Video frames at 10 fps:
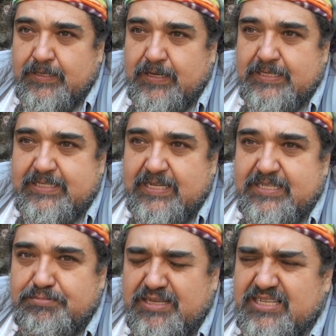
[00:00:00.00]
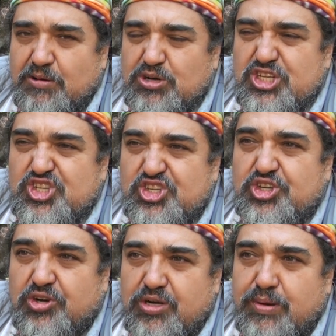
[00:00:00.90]
I said some things I wasn't
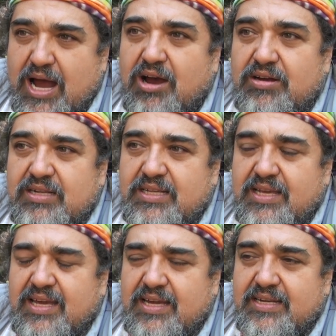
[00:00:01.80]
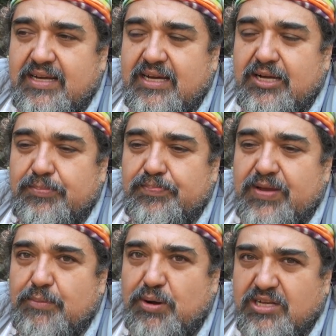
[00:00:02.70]
sure about and um,
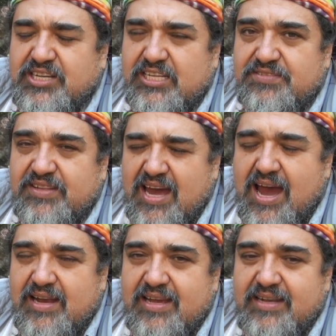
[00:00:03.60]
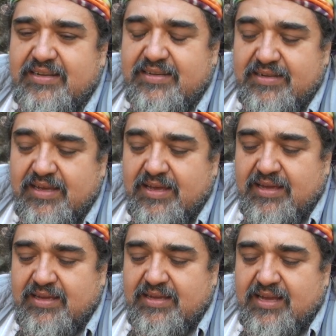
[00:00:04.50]
I apologize for that and
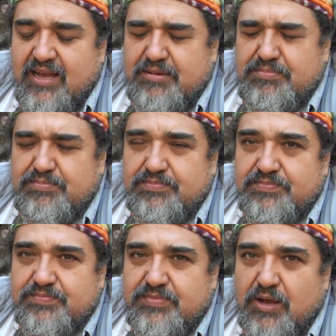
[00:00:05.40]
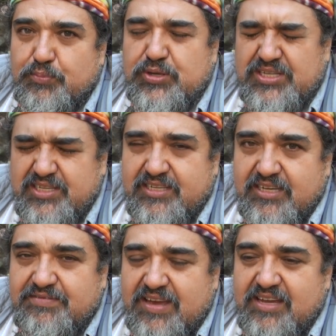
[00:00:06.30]
I'm
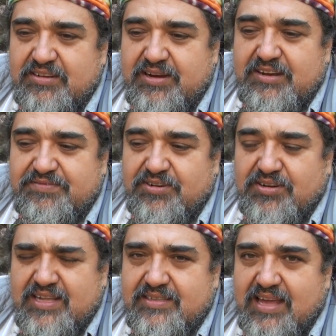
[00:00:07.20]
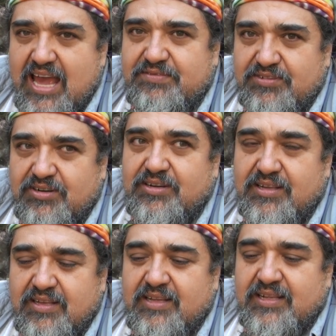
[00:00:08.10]
appreciative and grateful and thankful
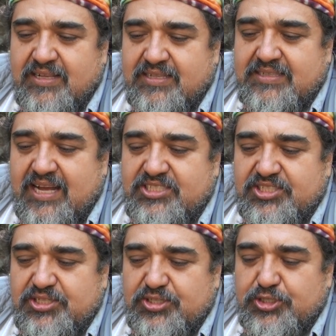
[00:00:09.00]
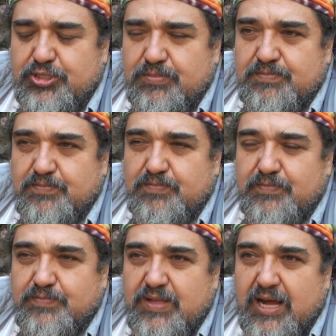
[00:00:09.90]
that you
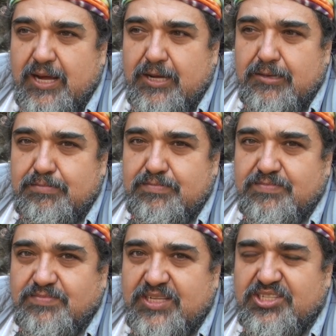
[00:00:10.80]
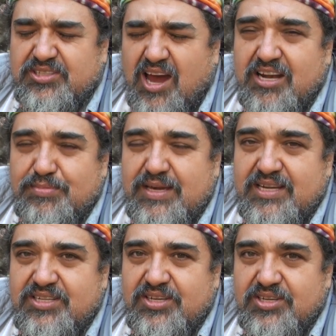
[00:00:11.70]
um, that you thought of me
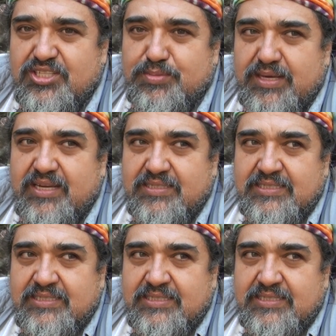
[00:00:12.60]
and you used me